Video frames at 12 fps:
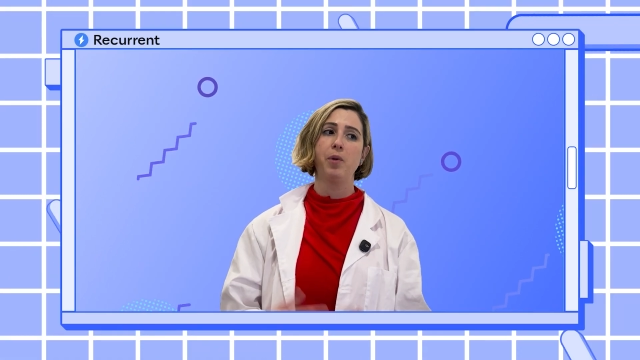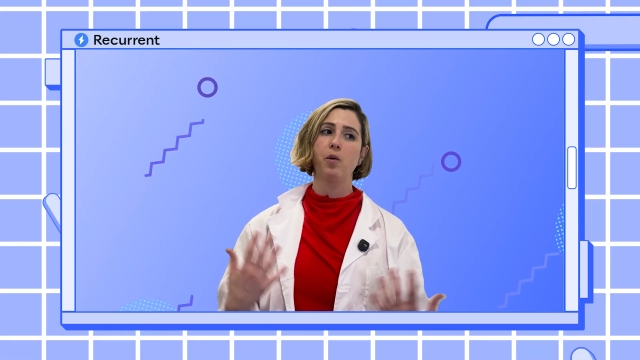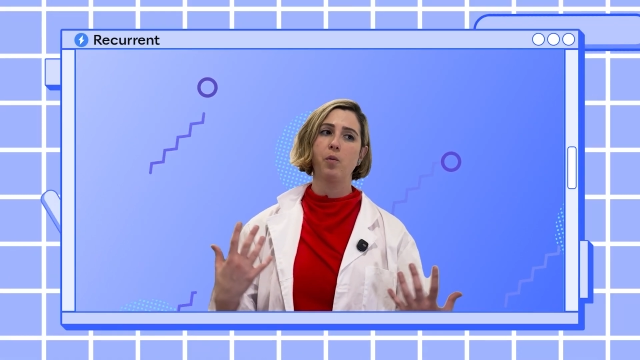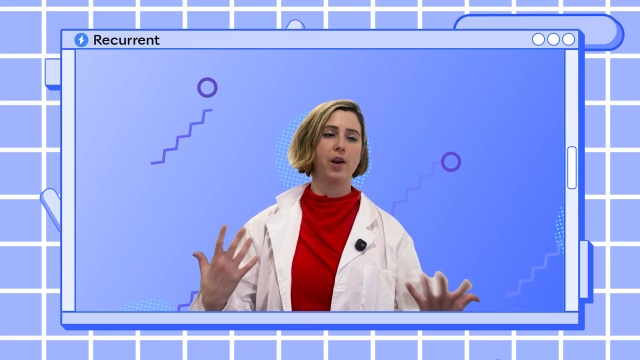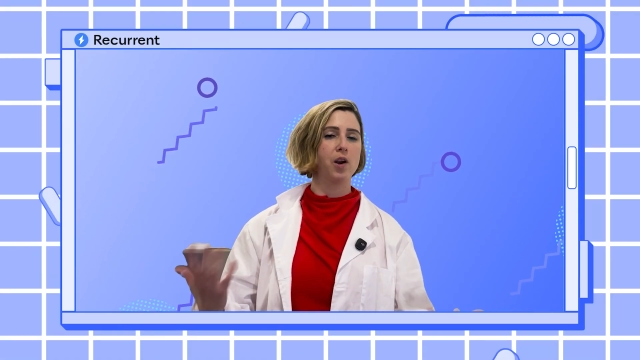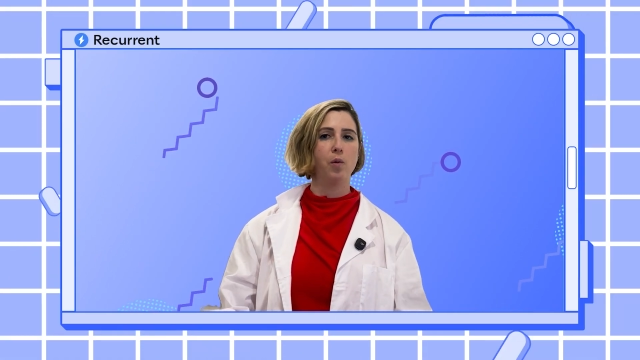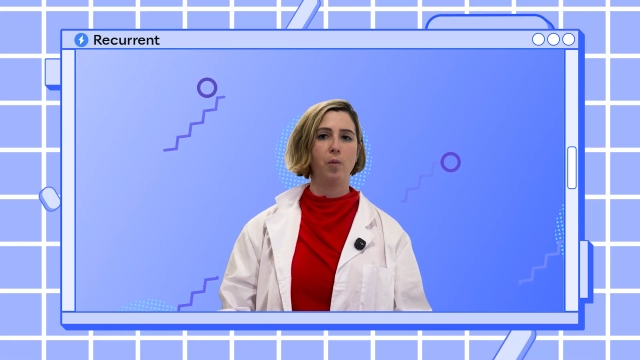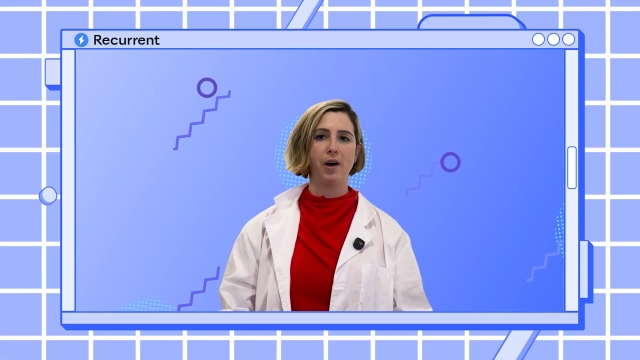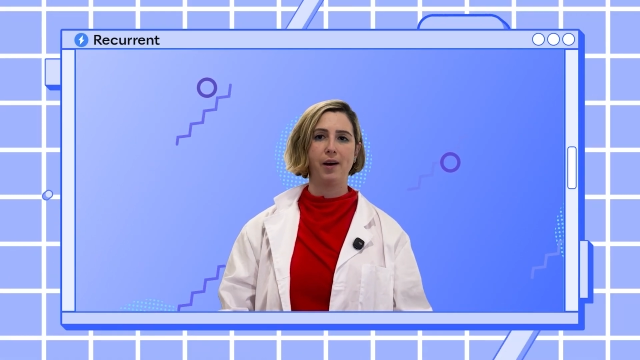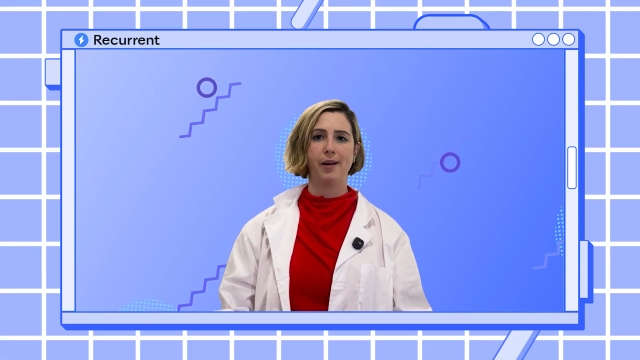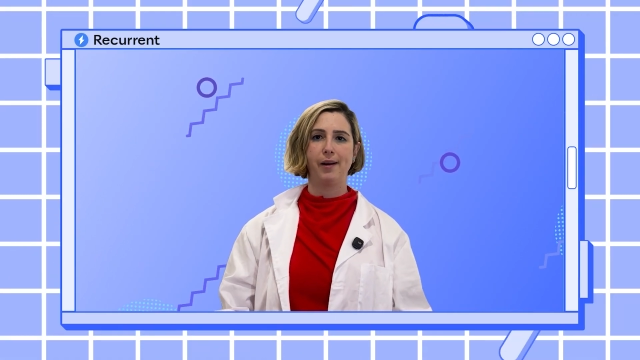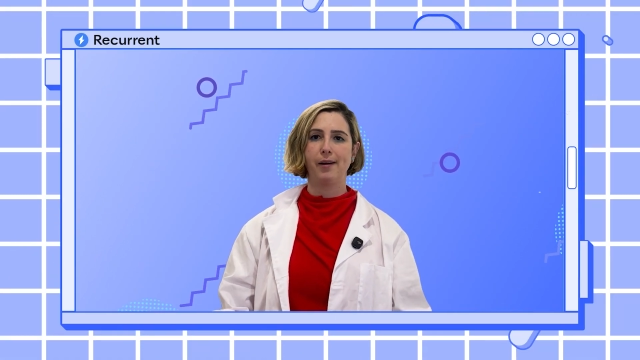but we don't
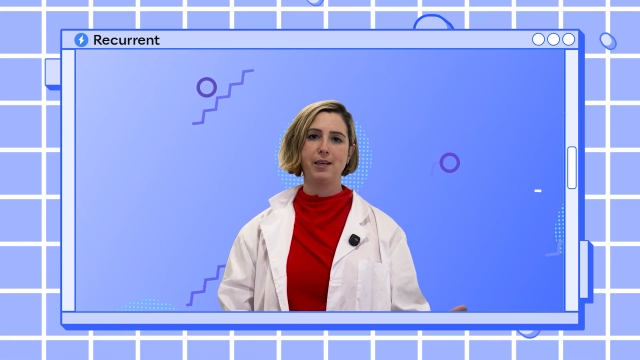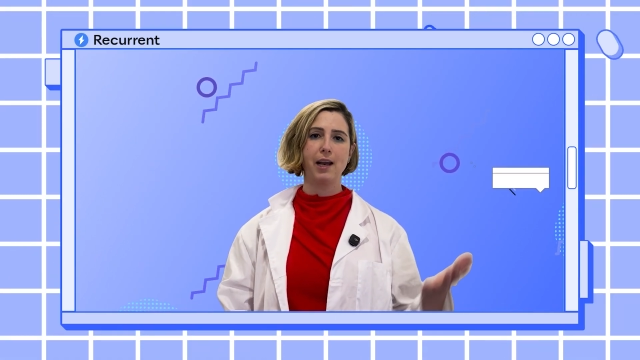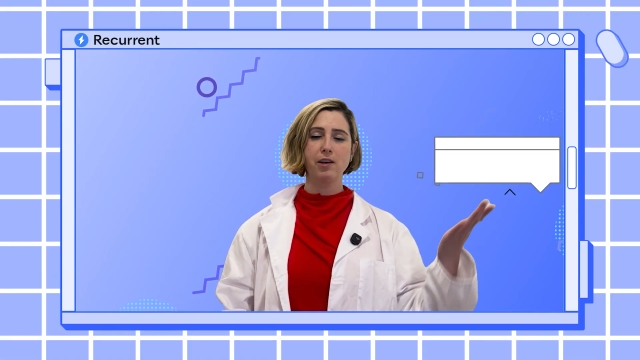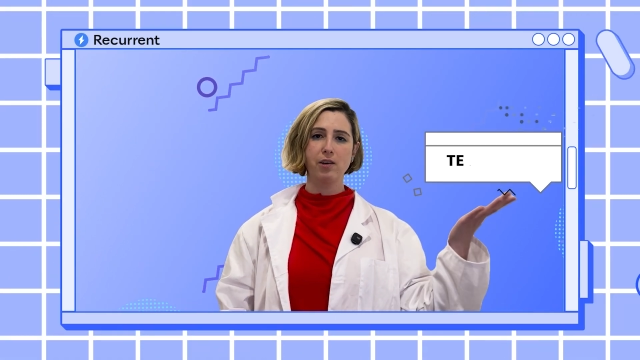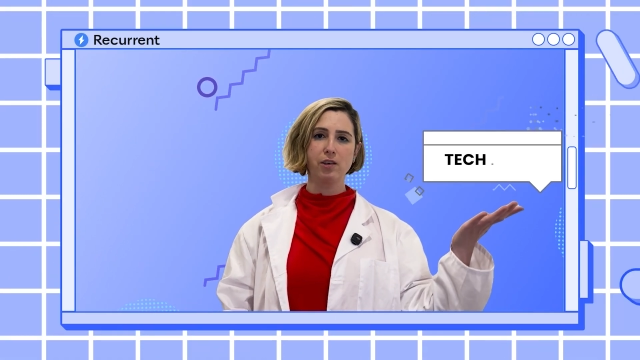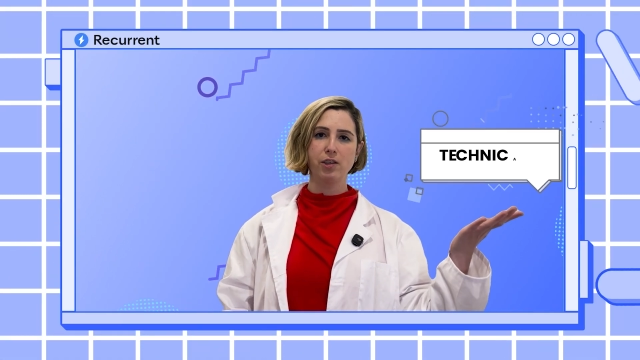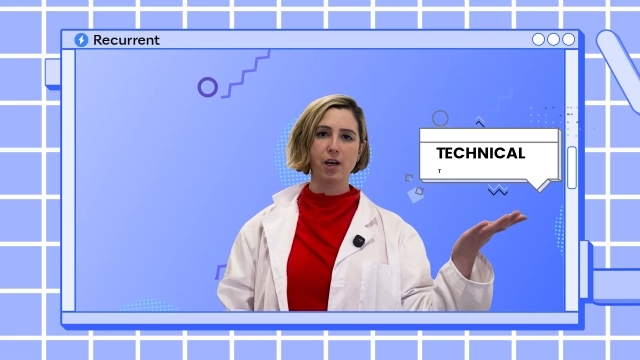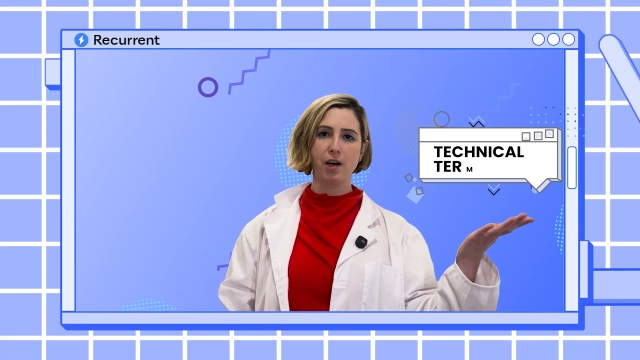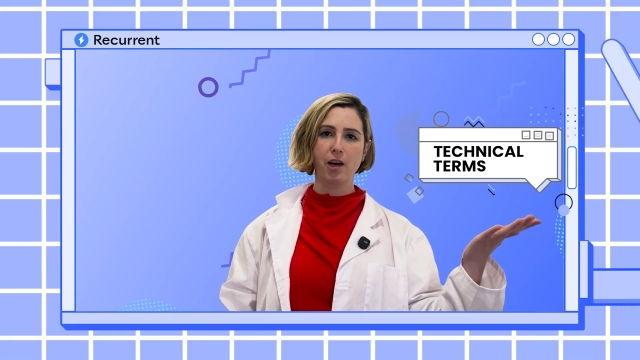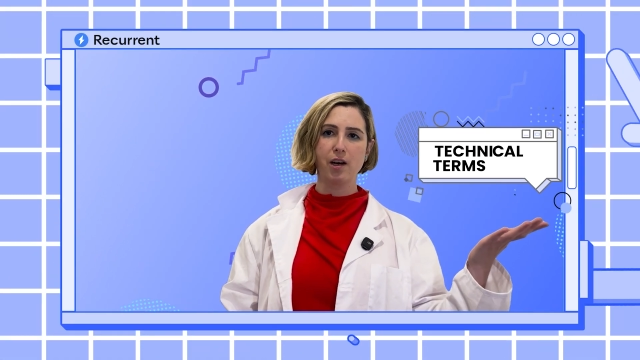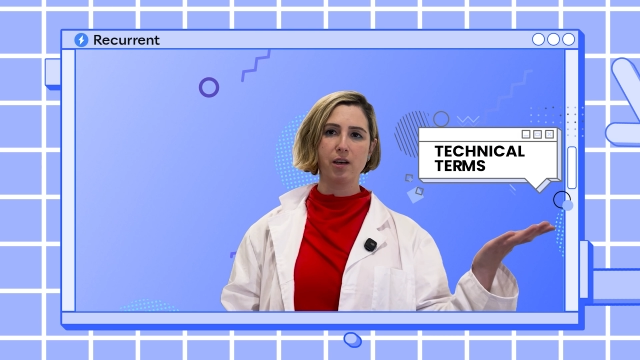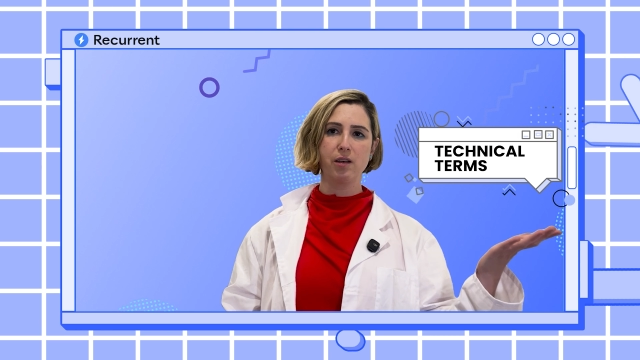want technical
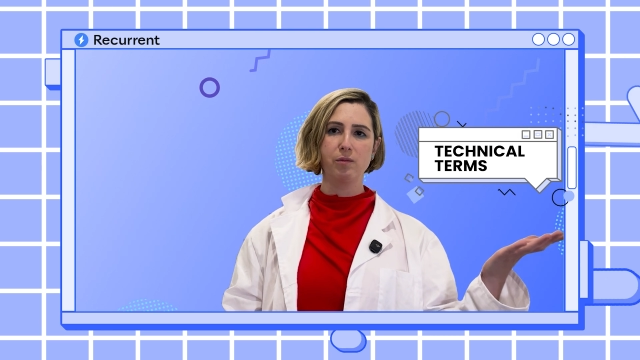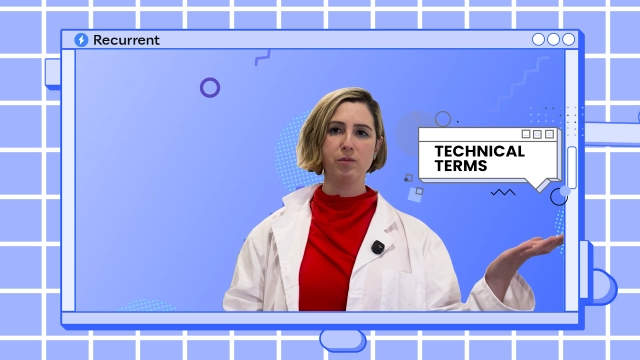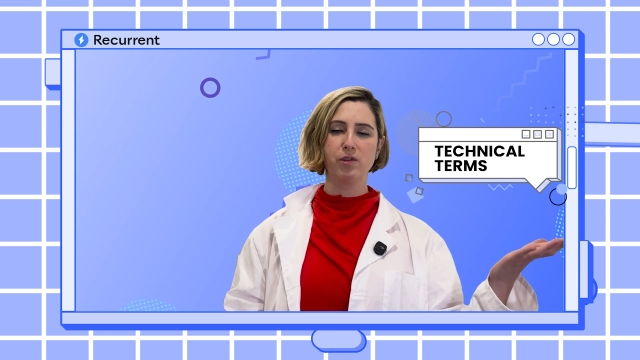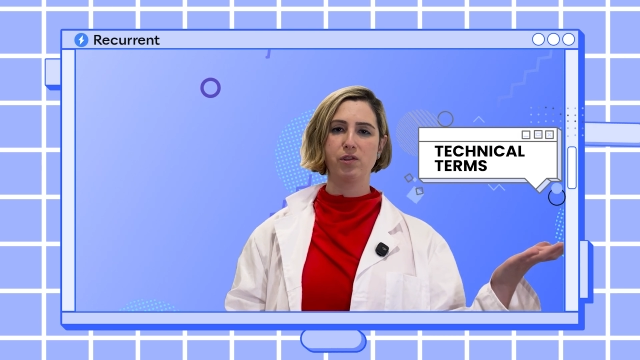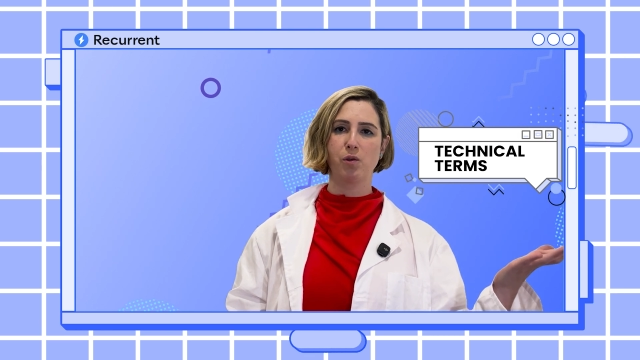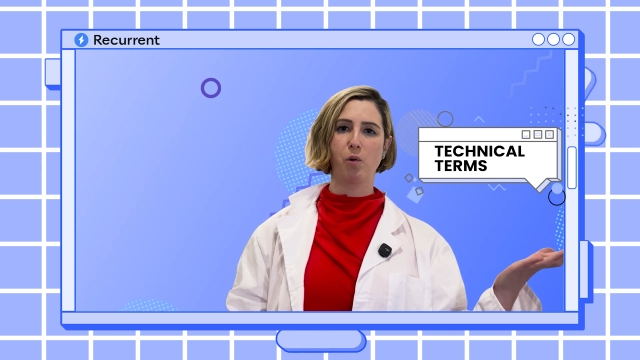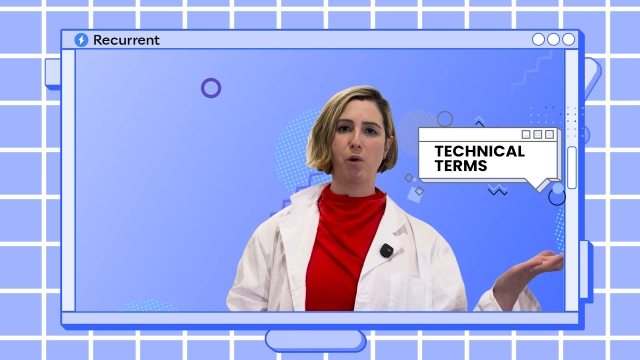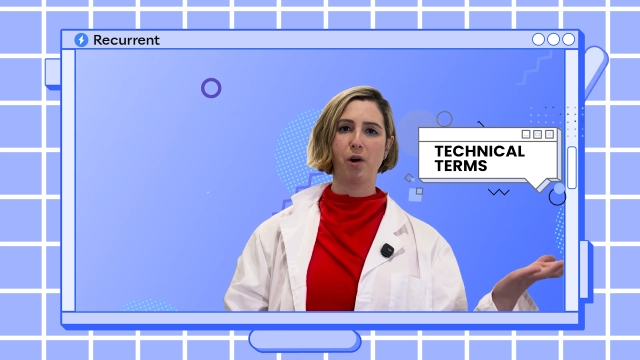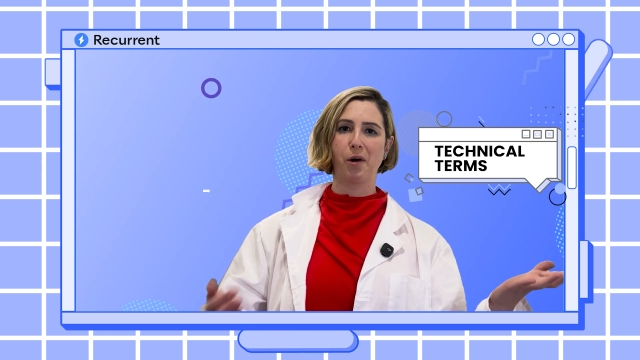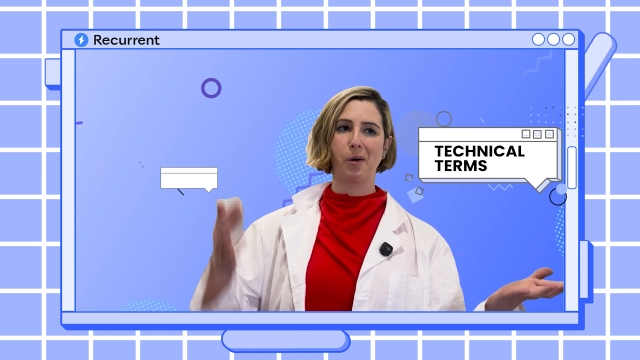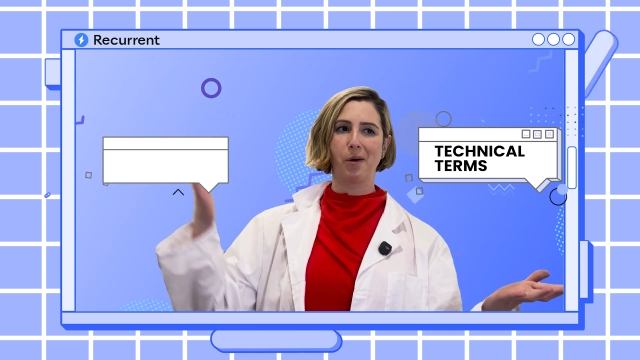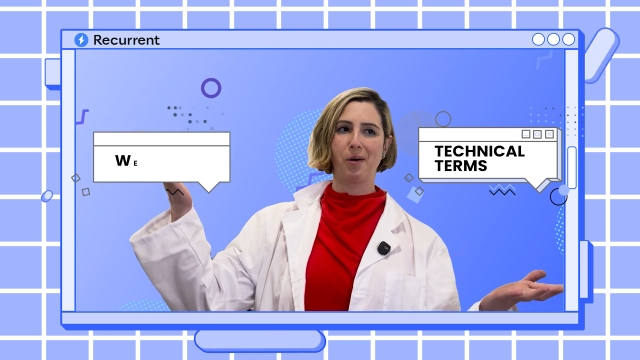terms
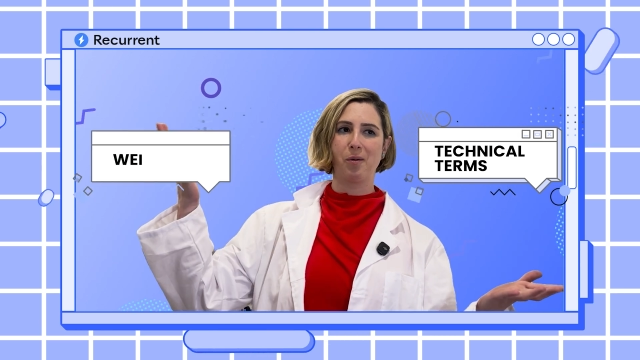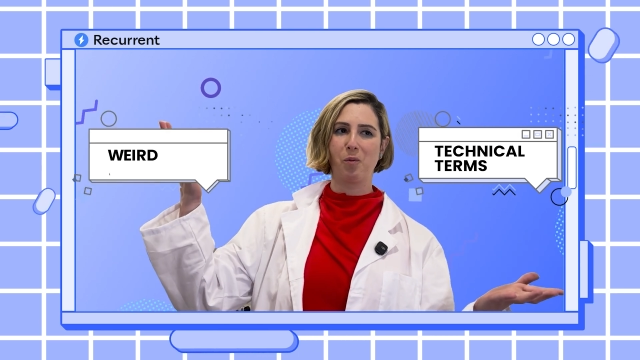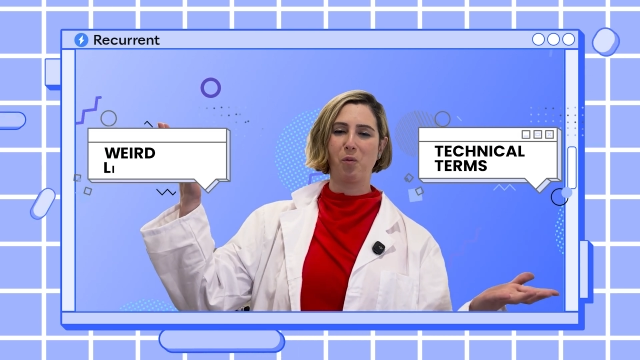or